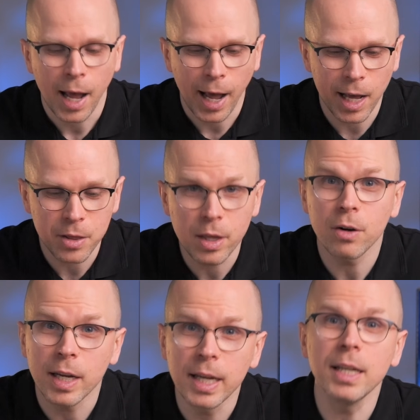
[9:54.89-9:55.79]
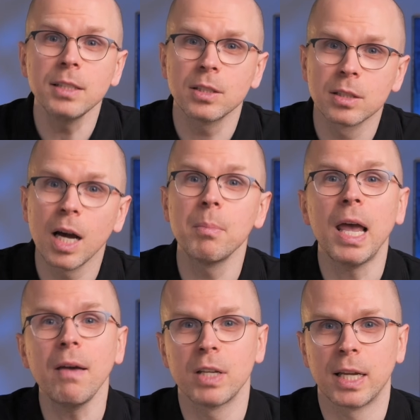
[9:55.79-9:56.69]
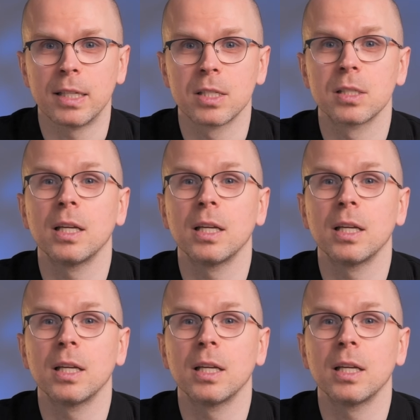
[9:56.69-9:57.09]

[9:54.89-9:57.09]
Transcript: And there is some evidence